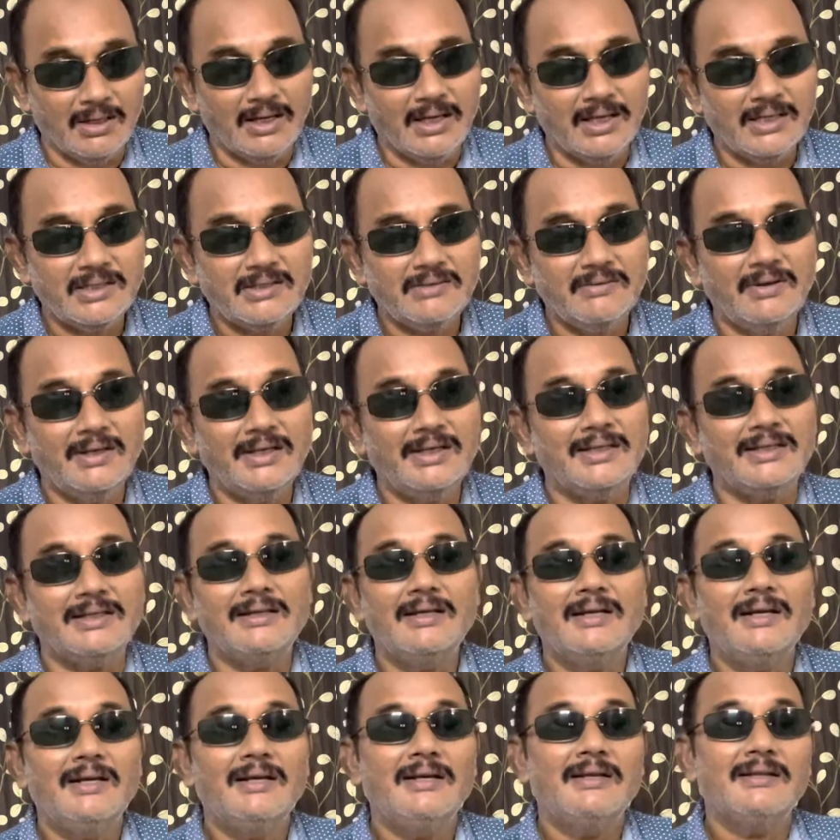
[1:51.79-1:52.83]
actually
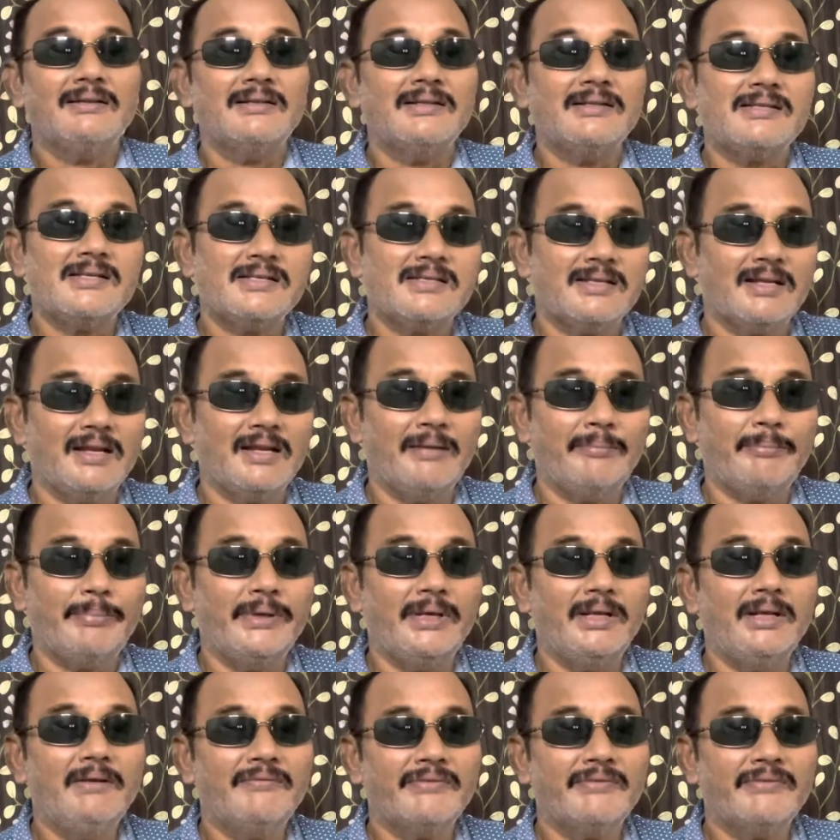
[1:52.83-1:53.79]
this is an appeal